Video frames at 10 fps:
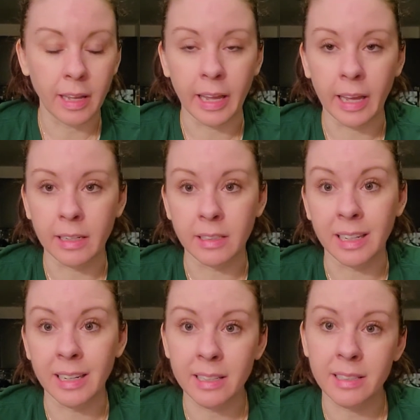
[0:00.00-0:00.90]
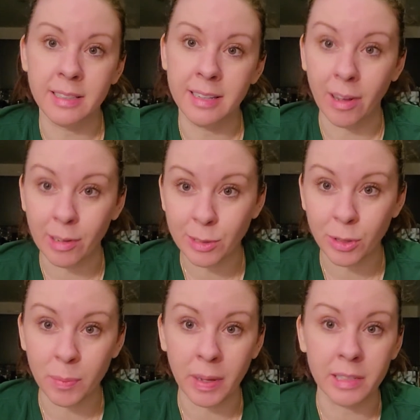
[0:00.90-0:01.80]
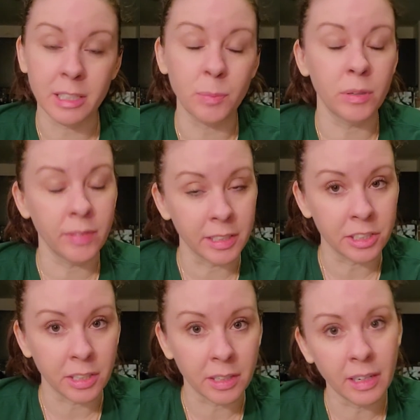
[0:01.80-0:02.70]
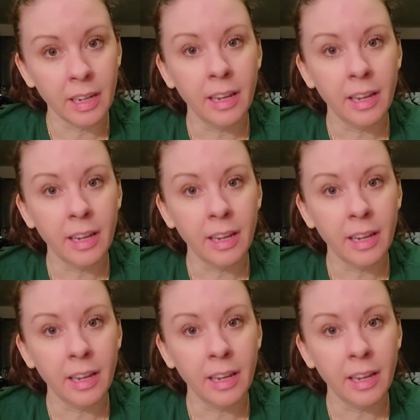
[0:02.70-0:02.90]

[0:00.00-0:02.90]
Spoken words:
And it is also the best prevention